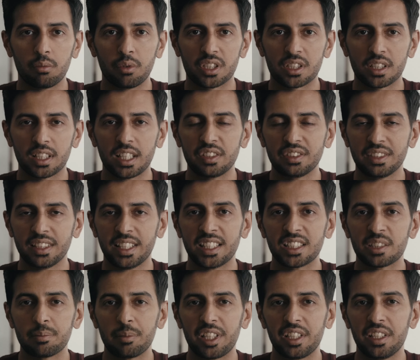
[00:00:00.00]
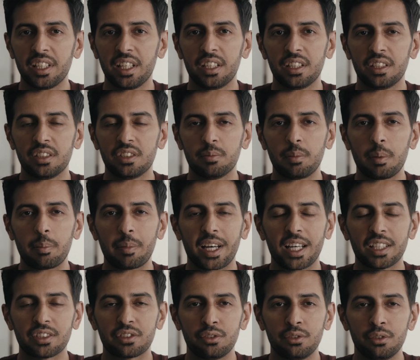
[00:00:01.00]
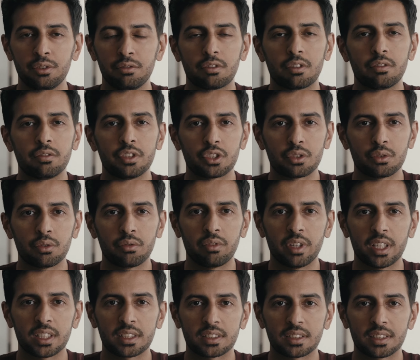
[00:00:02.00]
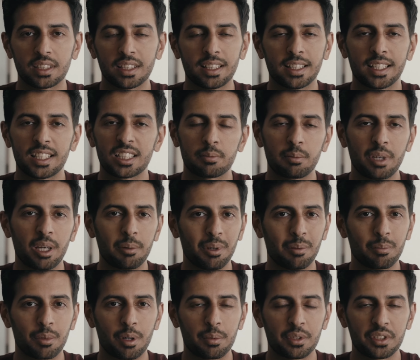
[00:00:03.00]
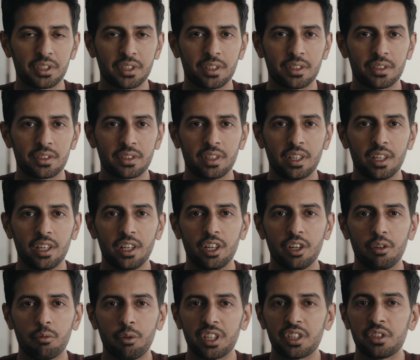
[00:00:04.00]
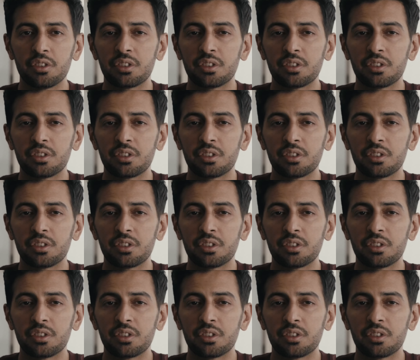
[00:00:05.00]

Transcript: which allows lens metadata to be passed through for visual effects and lens mapping purposes. When